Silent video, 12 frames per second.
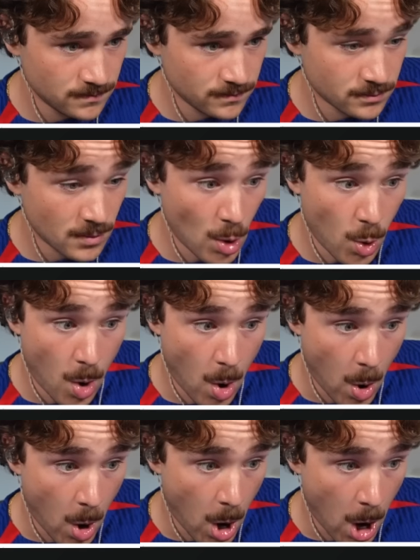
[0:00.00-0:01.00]

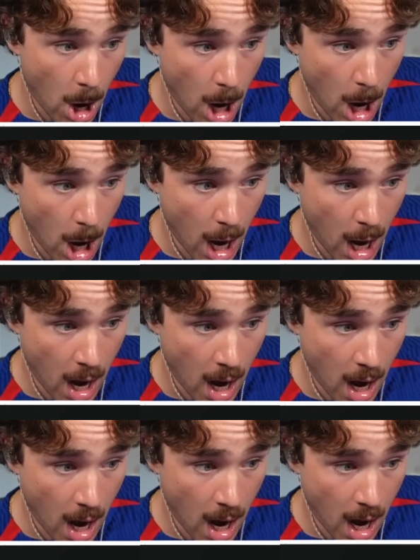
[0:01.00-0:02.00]

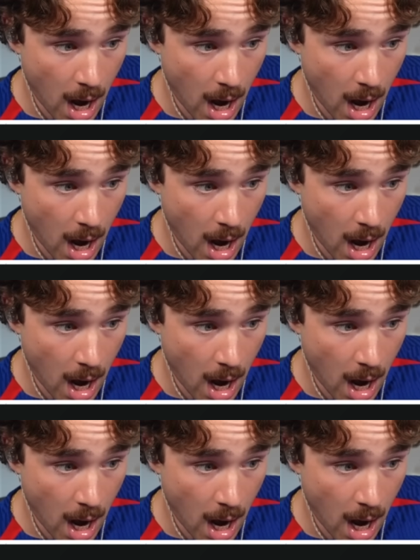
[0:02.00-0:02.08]
Nobody speaks.